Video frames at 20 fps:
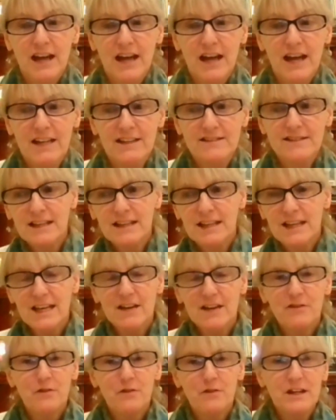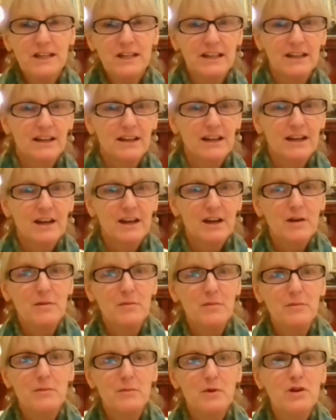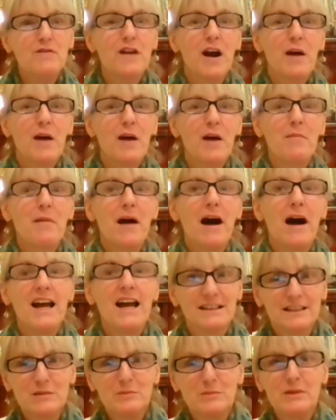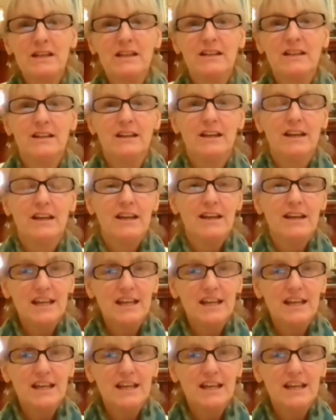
and see if we can move our mind a little bit